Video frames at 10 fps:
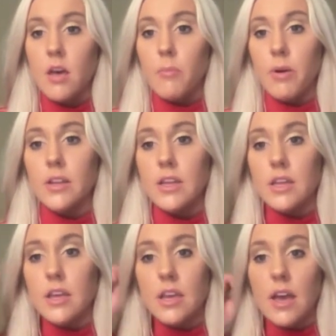But
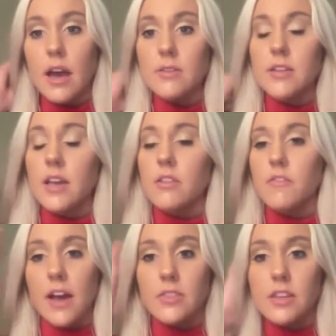outside of the
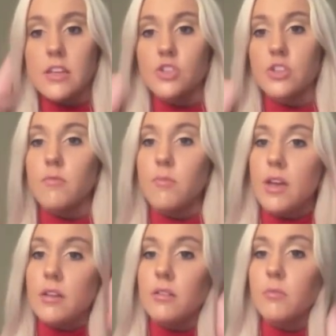fact that he should have
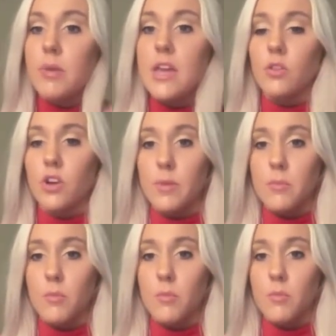been paid a little bit